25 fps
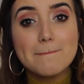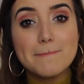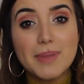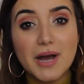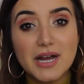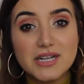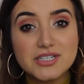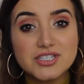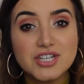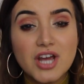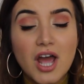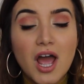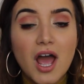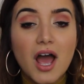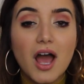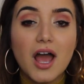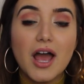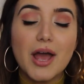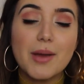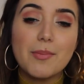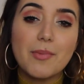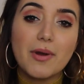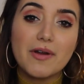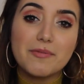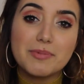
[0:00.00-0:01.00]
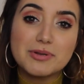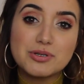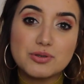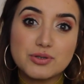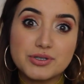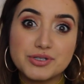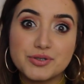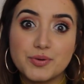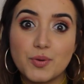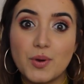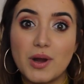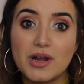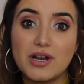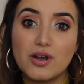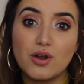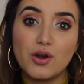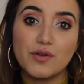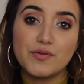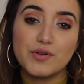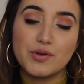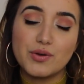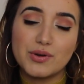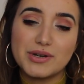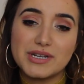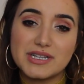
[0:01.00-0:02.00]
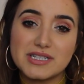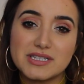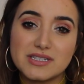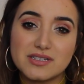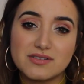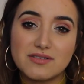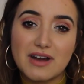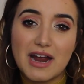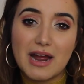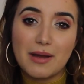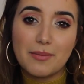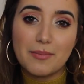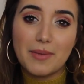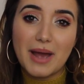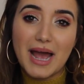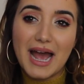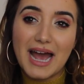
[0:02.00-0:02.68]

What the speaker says: But I've been talking to quite a lot of you on Instagram,